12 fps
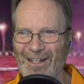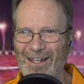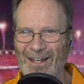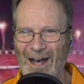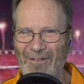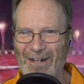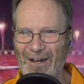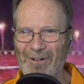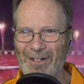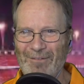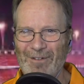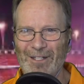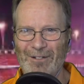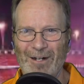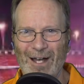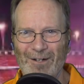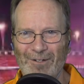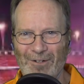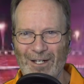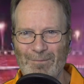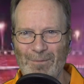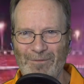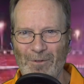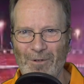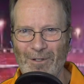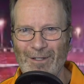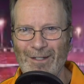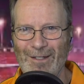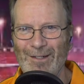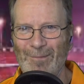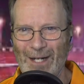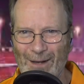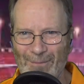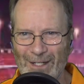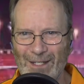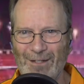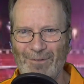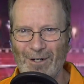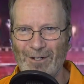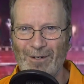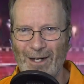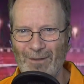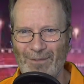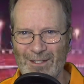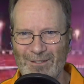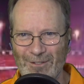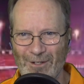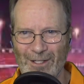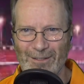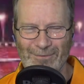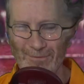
I've never given the crowd a grade before, but I'm going to give our crowd this grade.